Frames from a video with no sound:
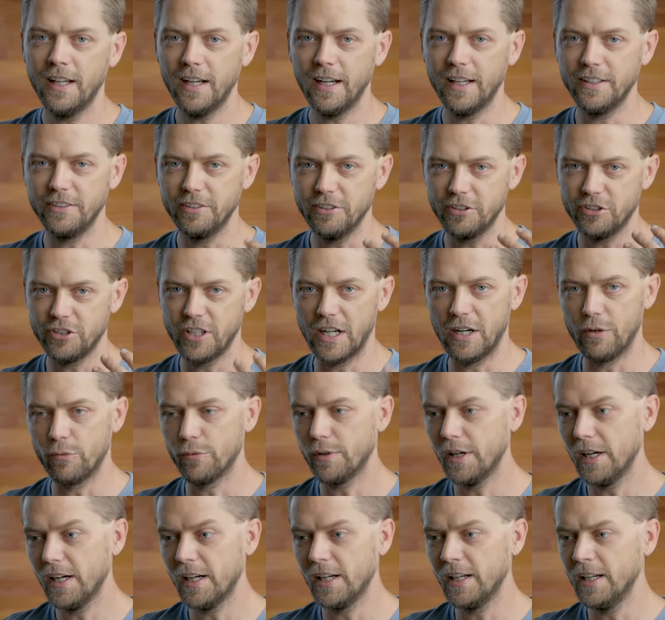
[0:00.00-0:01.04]
I just shot
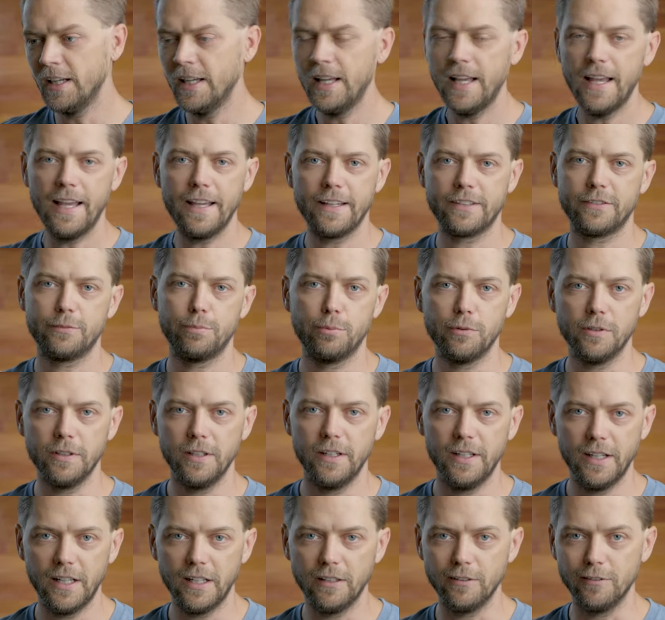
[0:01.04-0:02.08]
raw, exported
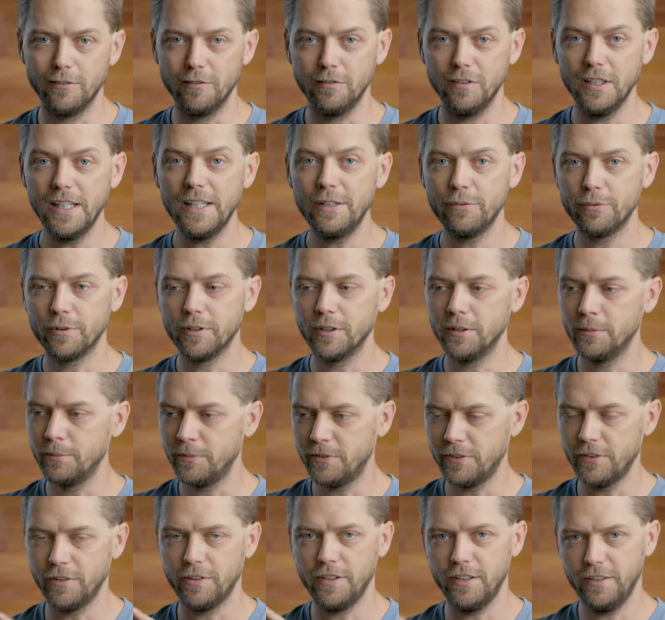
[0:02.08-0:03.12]
it out of Lightroom,
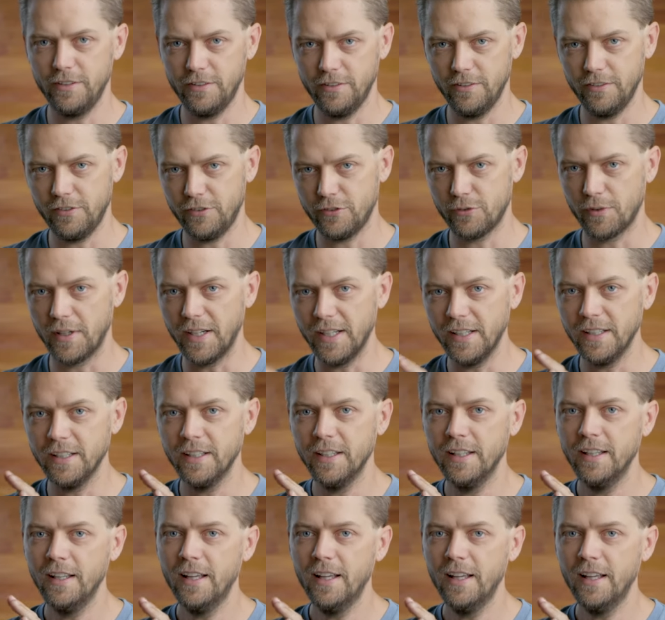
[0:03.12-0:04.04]
so this is straight